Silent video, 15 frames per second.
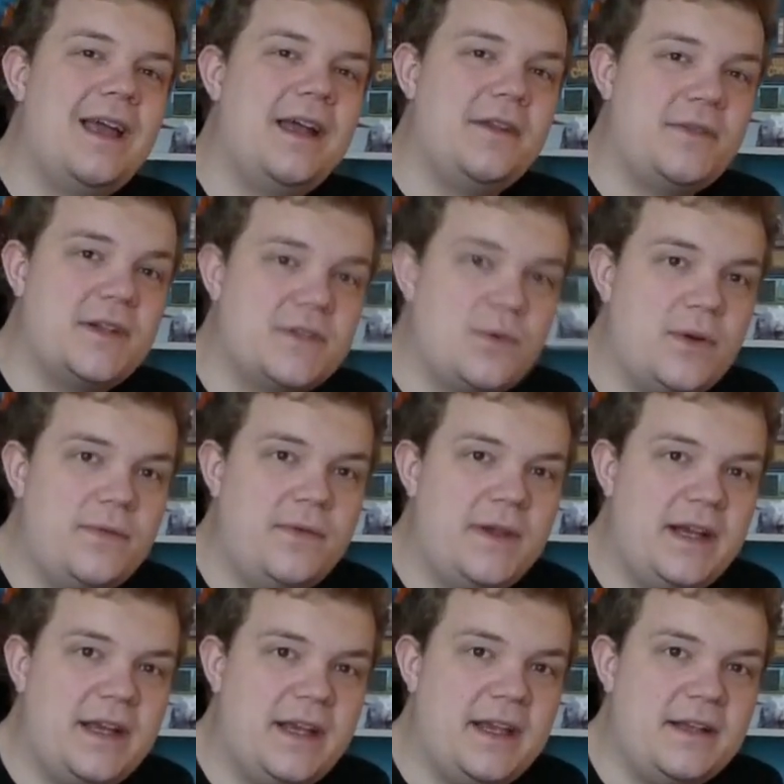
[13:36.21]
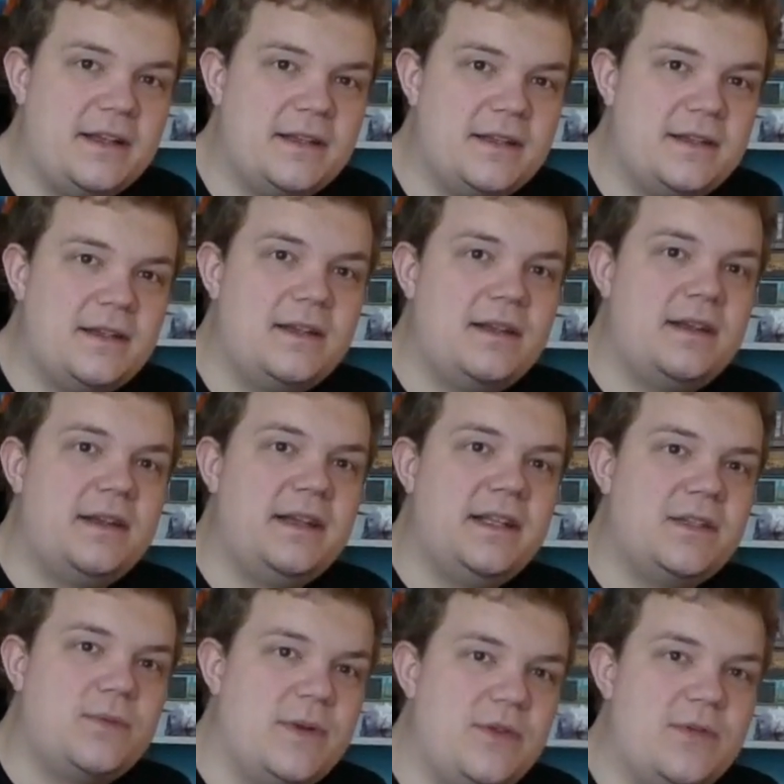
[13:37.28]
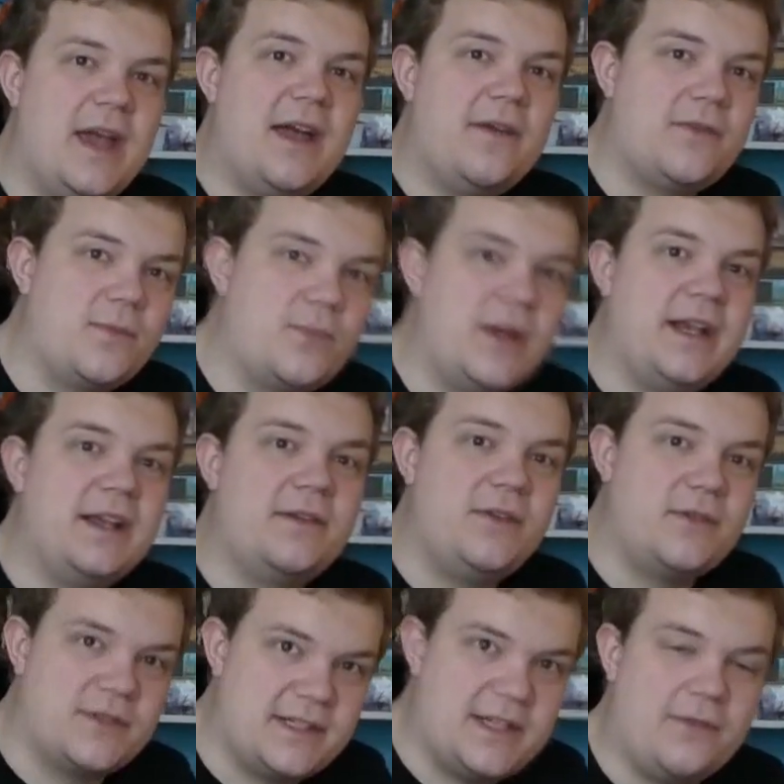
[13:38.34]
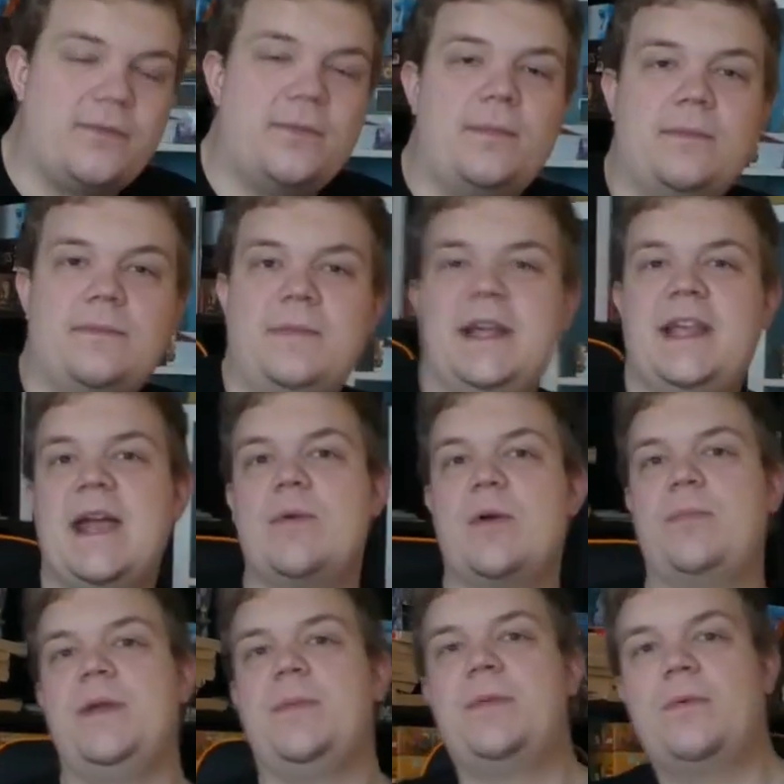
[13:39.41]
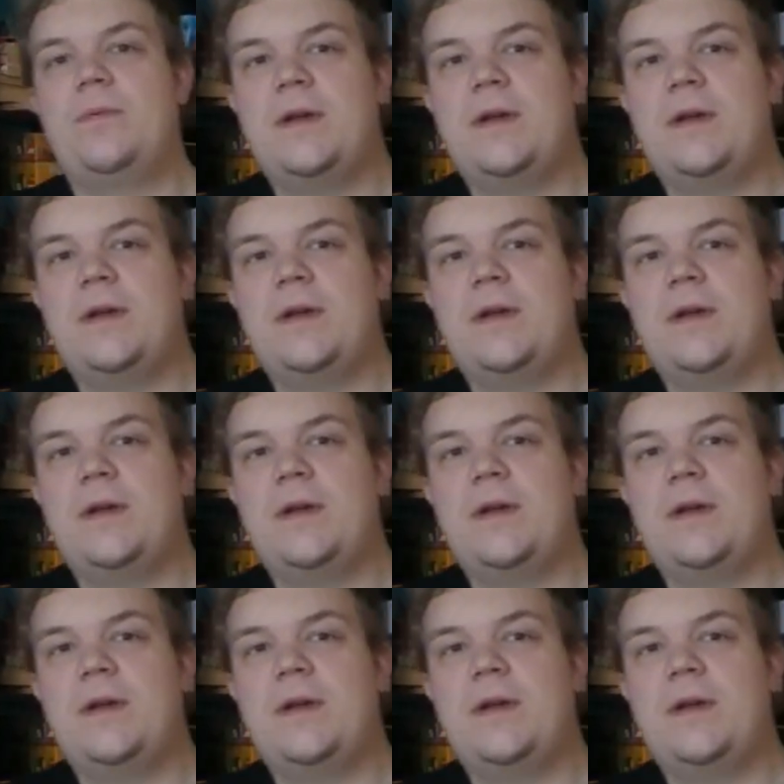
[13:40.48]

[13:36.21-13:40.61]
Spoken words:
If there's one thing I hate, it's when you have to bring it yourself. My camera beeped.